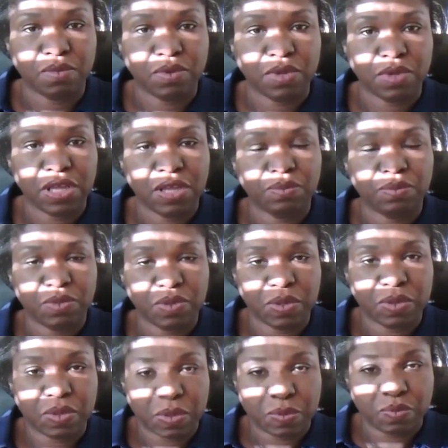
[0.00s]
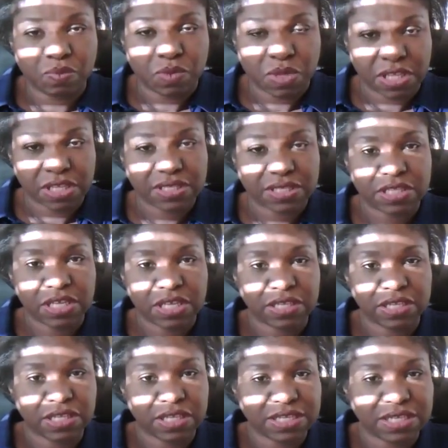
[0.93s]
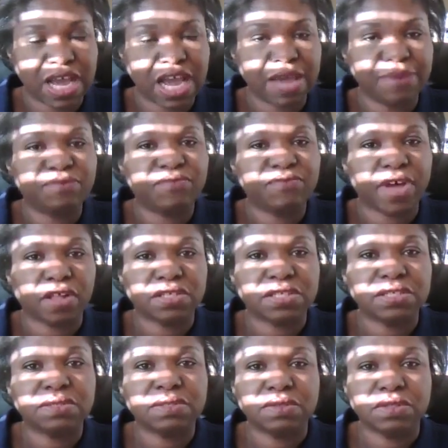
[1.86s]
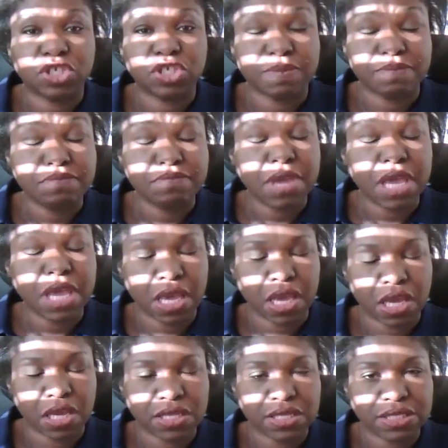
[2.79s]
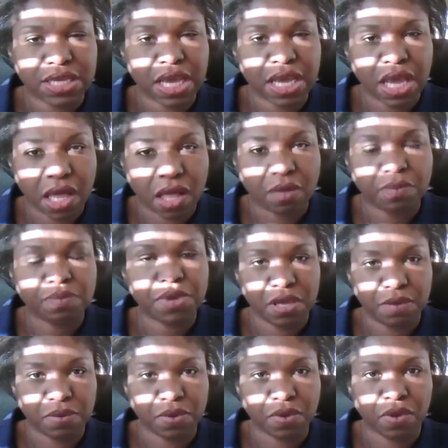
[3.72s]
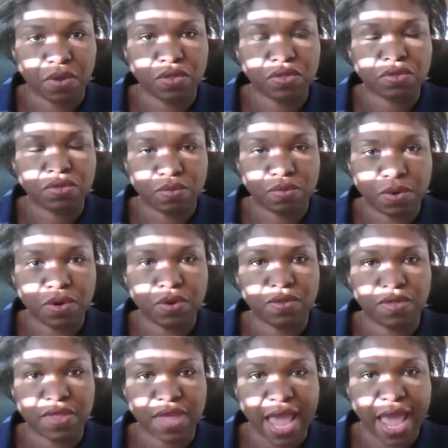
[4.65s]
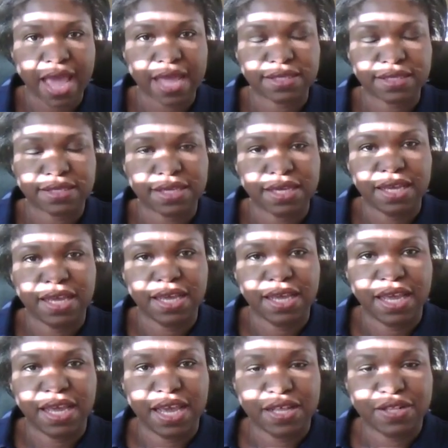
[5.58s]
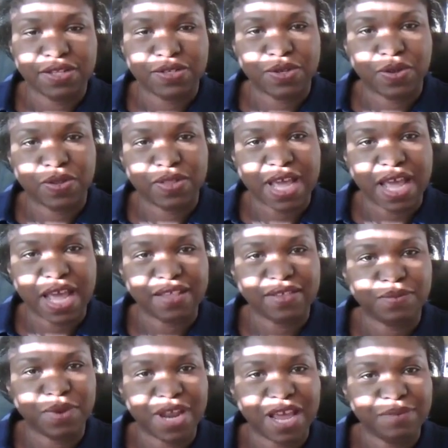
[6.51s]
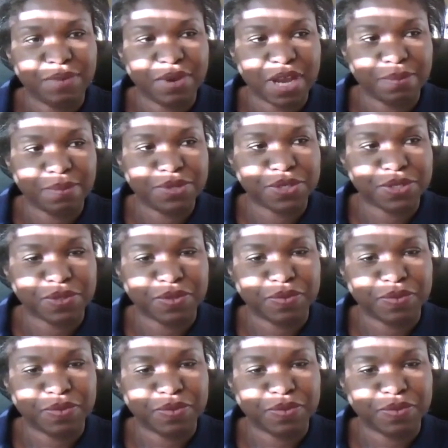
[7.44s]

the time felt to me to help people through that. And so that's what I've been up to.